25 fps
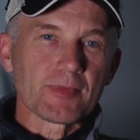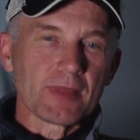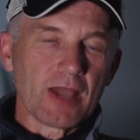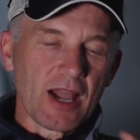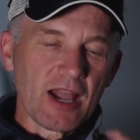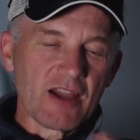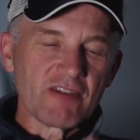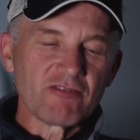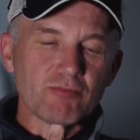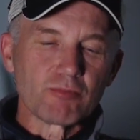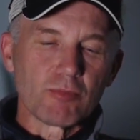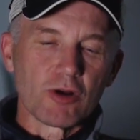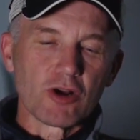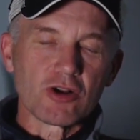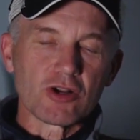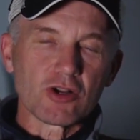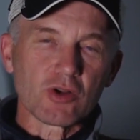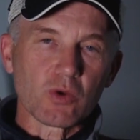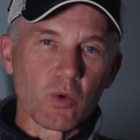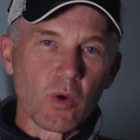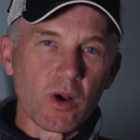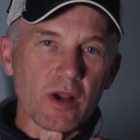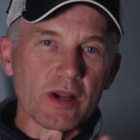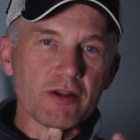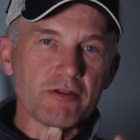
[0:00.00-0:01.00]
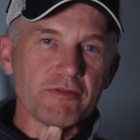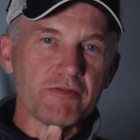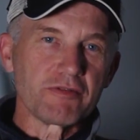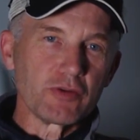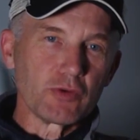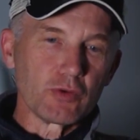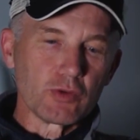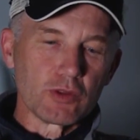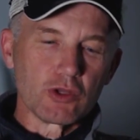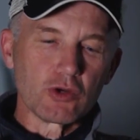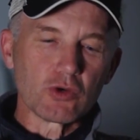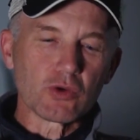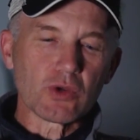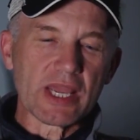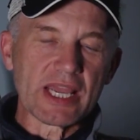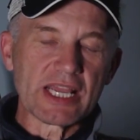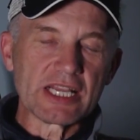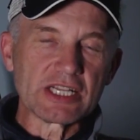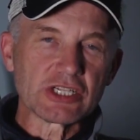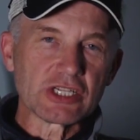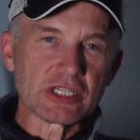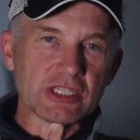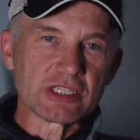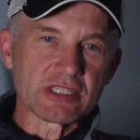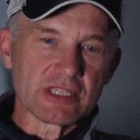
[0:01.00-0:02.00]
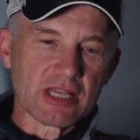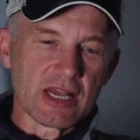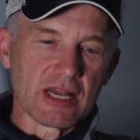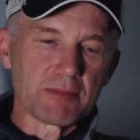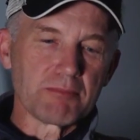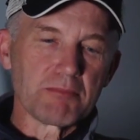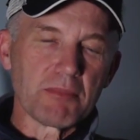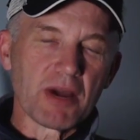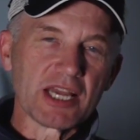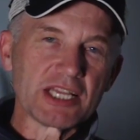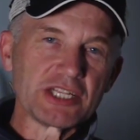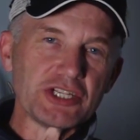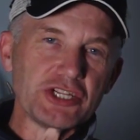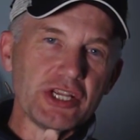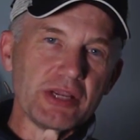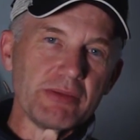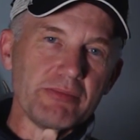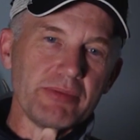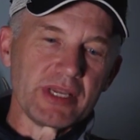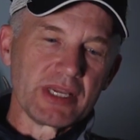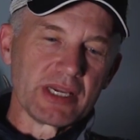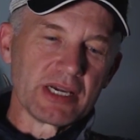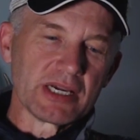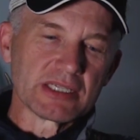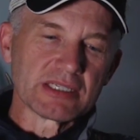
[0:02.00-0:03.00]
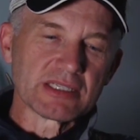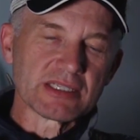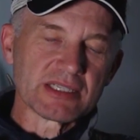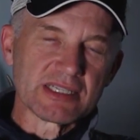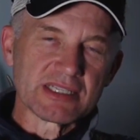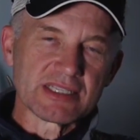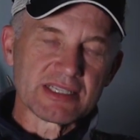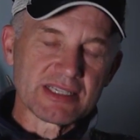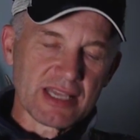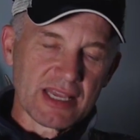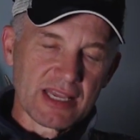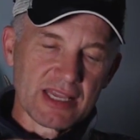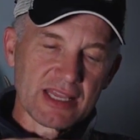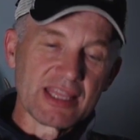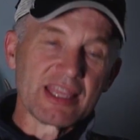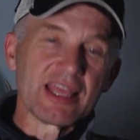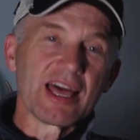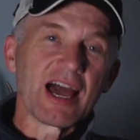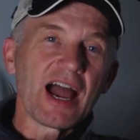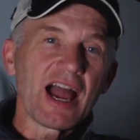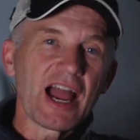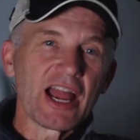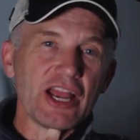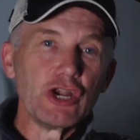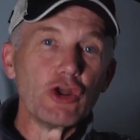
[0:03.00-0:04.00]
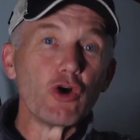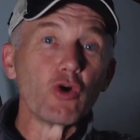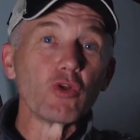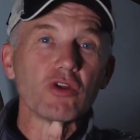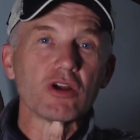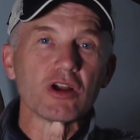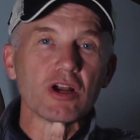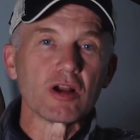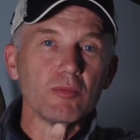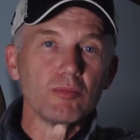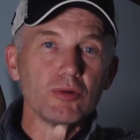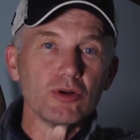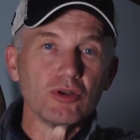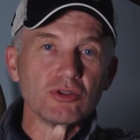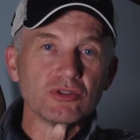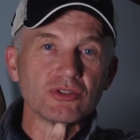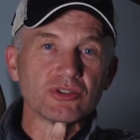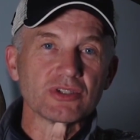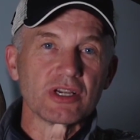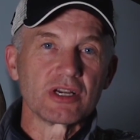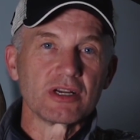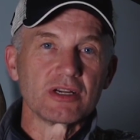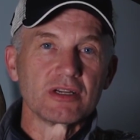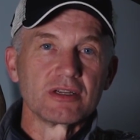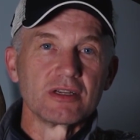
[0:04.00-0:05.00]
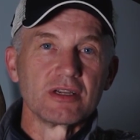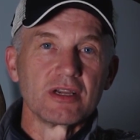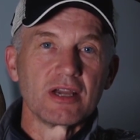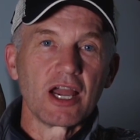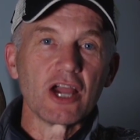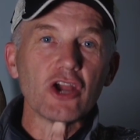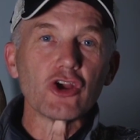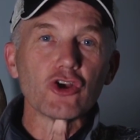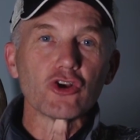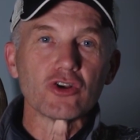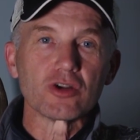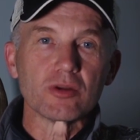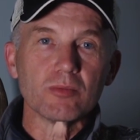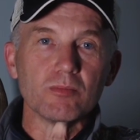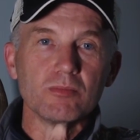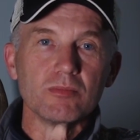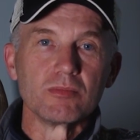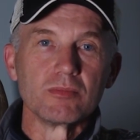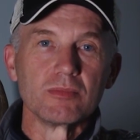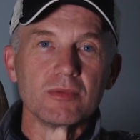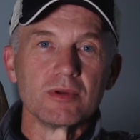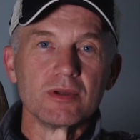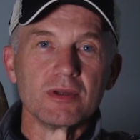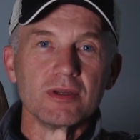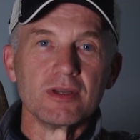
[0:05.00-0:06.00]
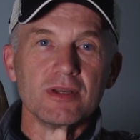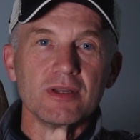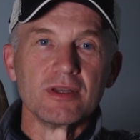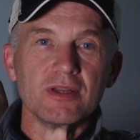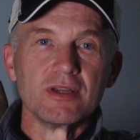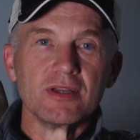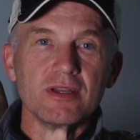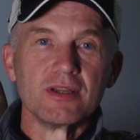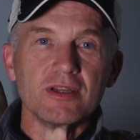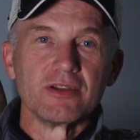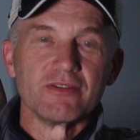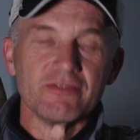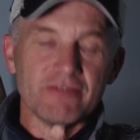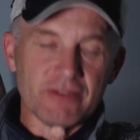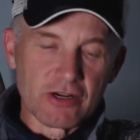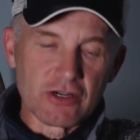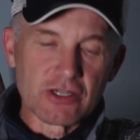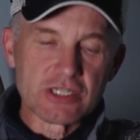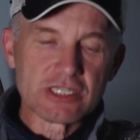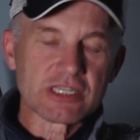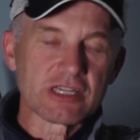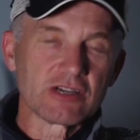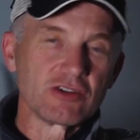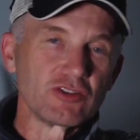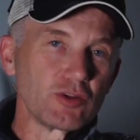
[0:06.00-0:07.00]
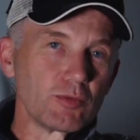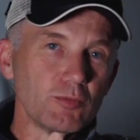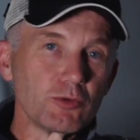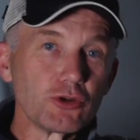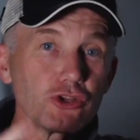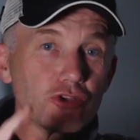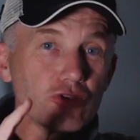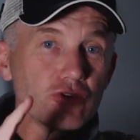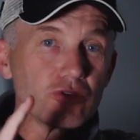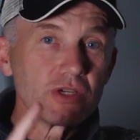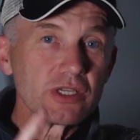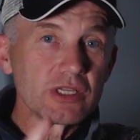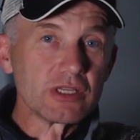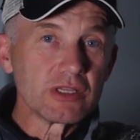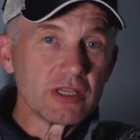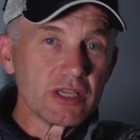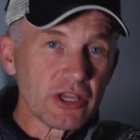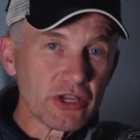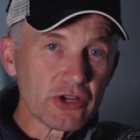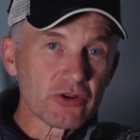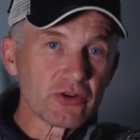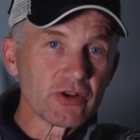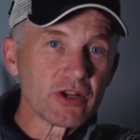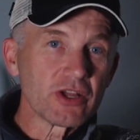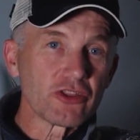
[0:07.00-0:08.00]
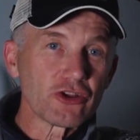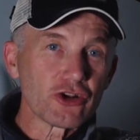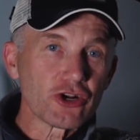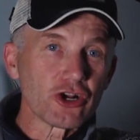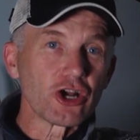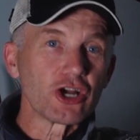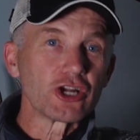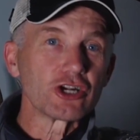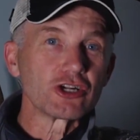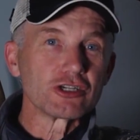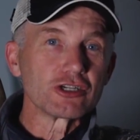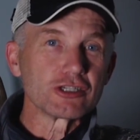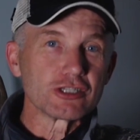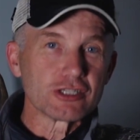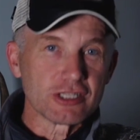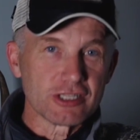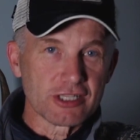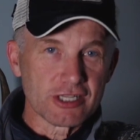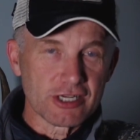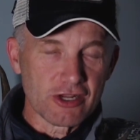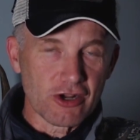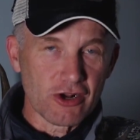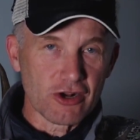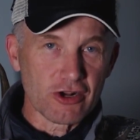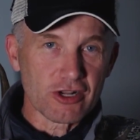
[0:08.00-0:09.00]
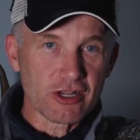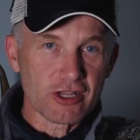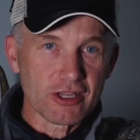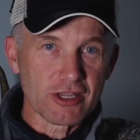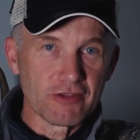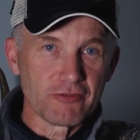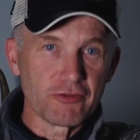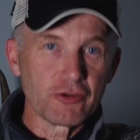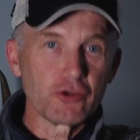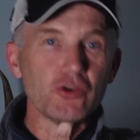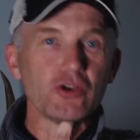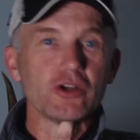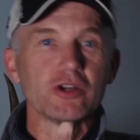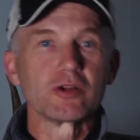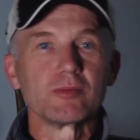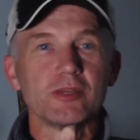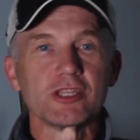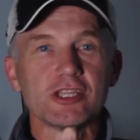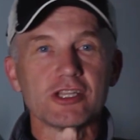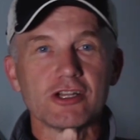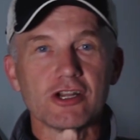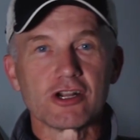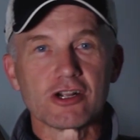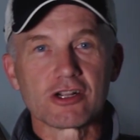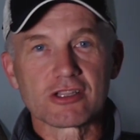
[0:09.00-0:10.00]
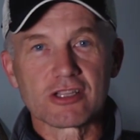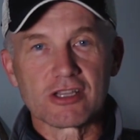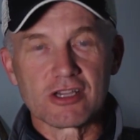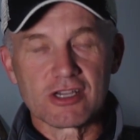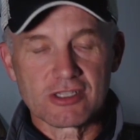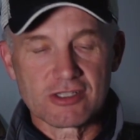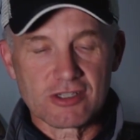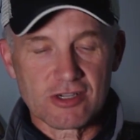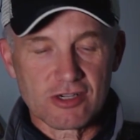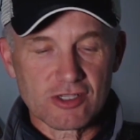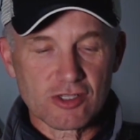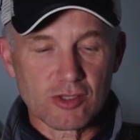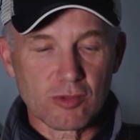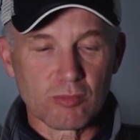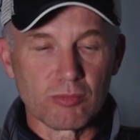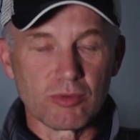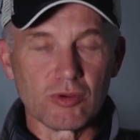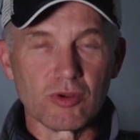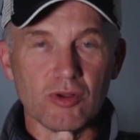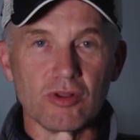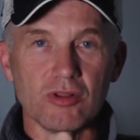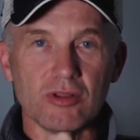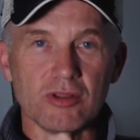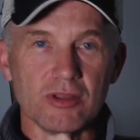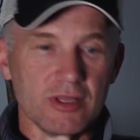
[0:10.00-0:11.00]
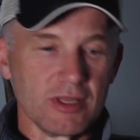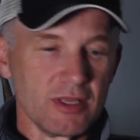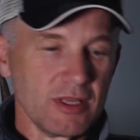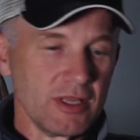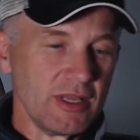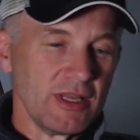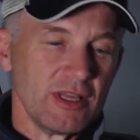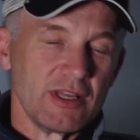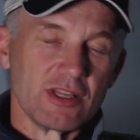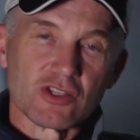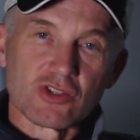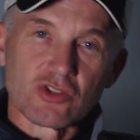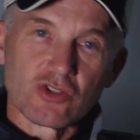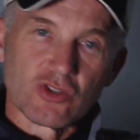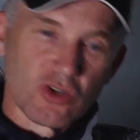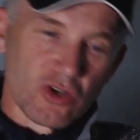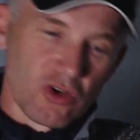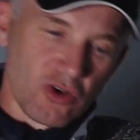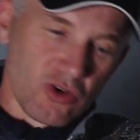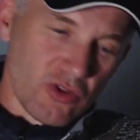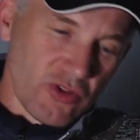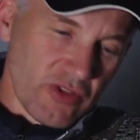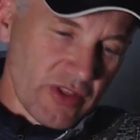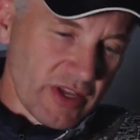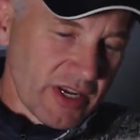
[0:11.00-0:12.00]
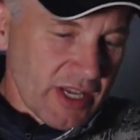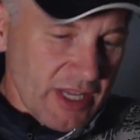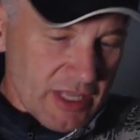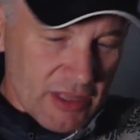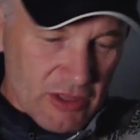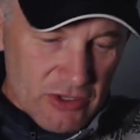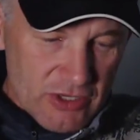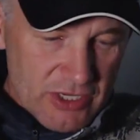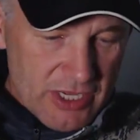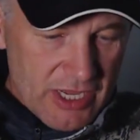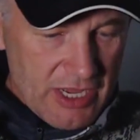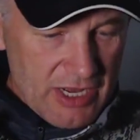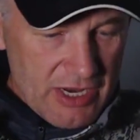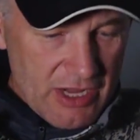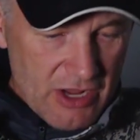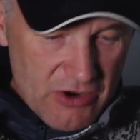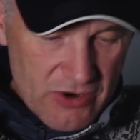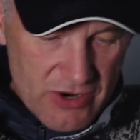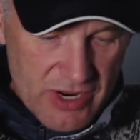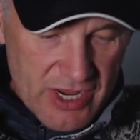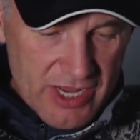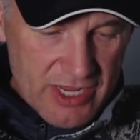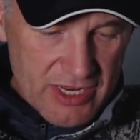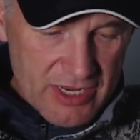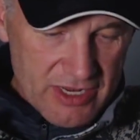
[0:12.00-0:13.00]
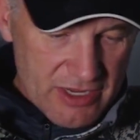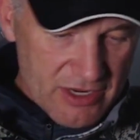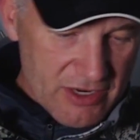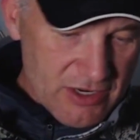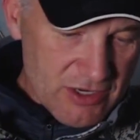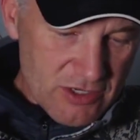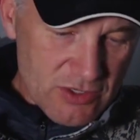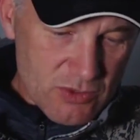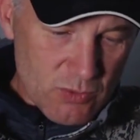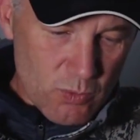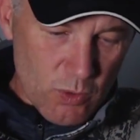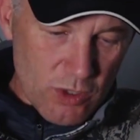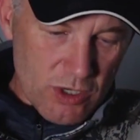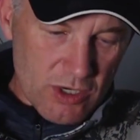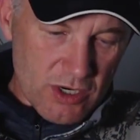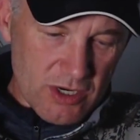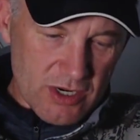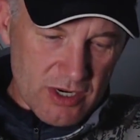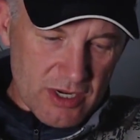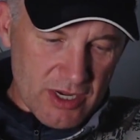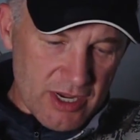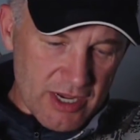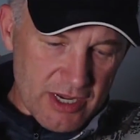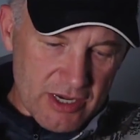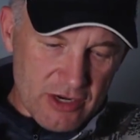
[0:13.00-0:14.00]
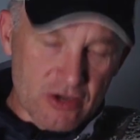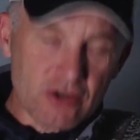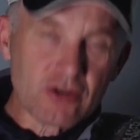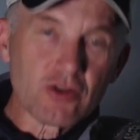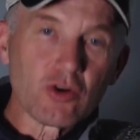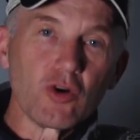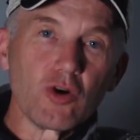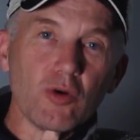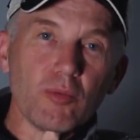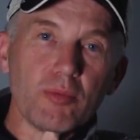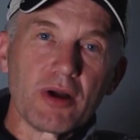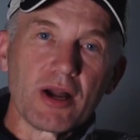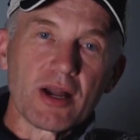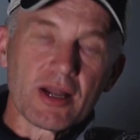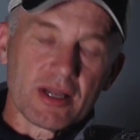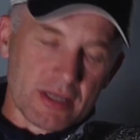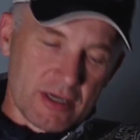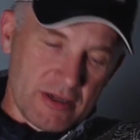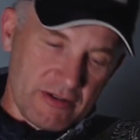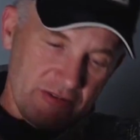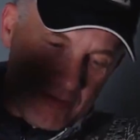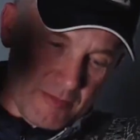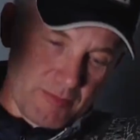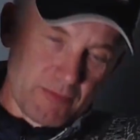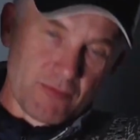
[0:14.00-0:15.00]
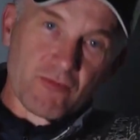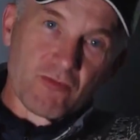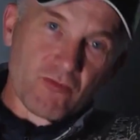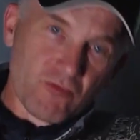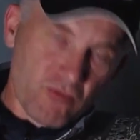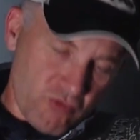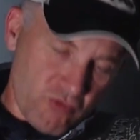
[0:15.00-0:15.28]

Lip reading: I've marked quite a few locations on my GPS that say, I know there are bulls there. I heard them. Very seldom do you hear other hunters in the dark. If you hear them in the dark, the odds are it's a bull. So then I look at, all right, here's where I heard a whole pocket of them.